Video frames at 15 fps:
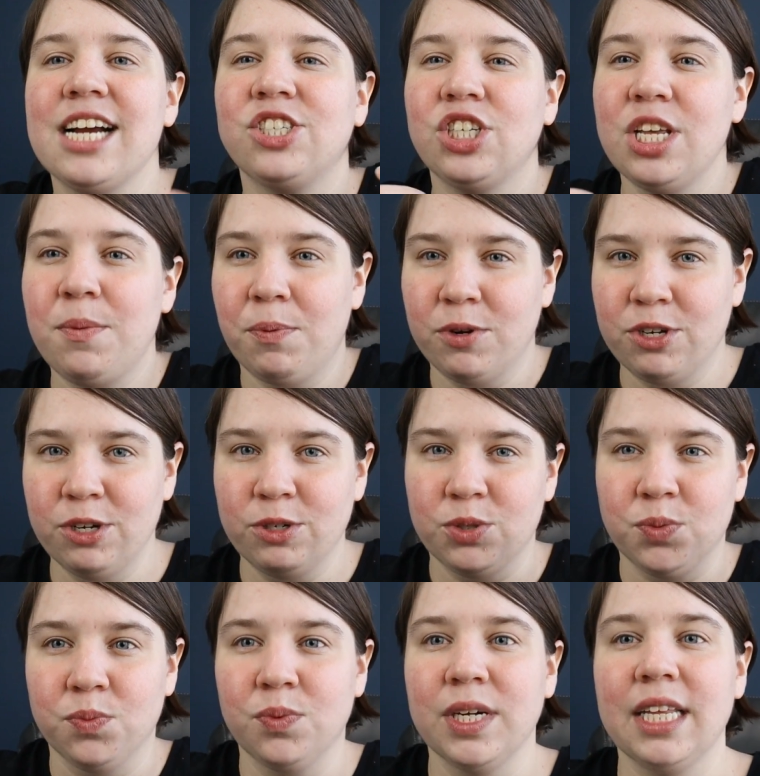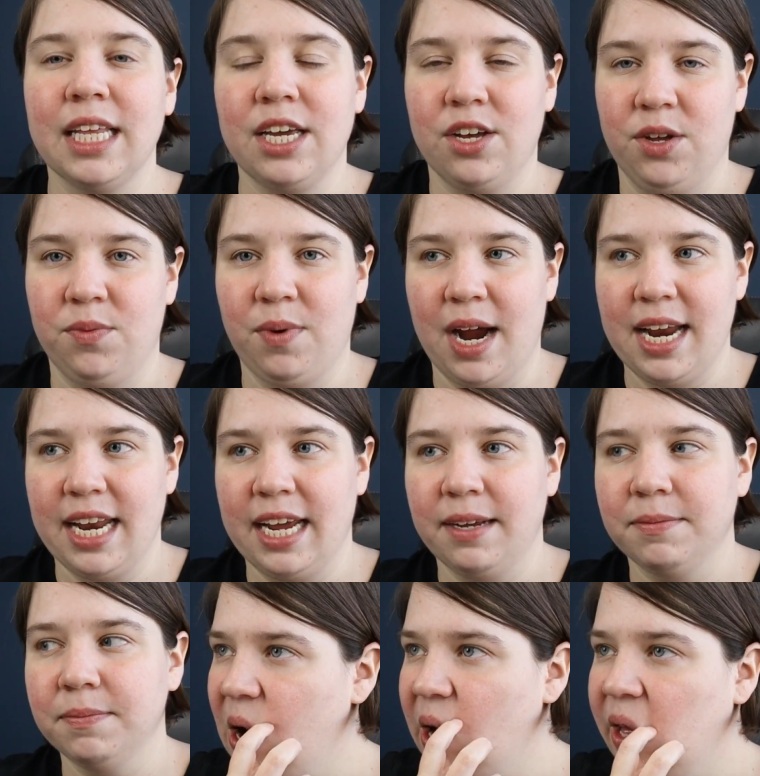actually produce really good
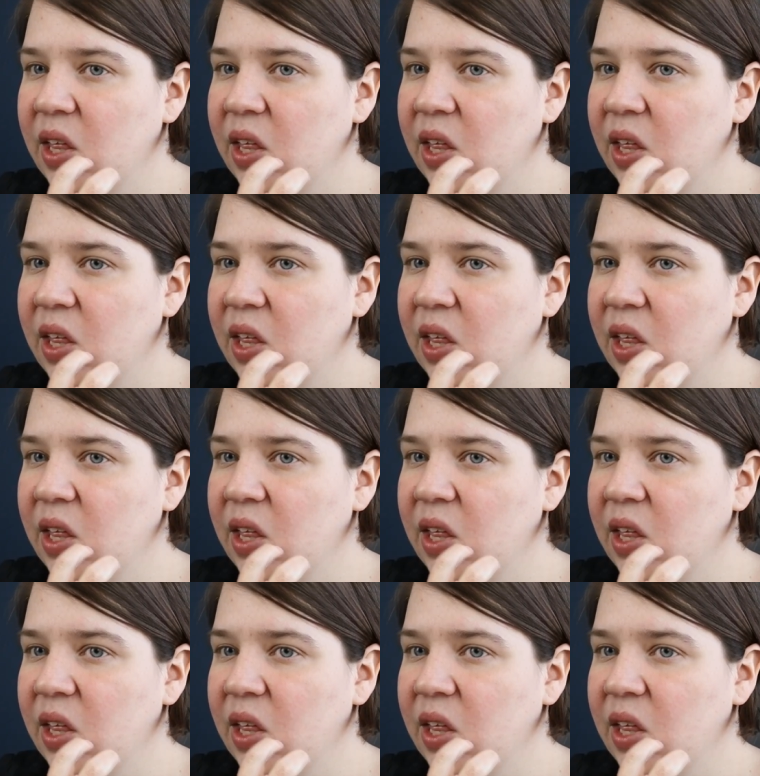writing.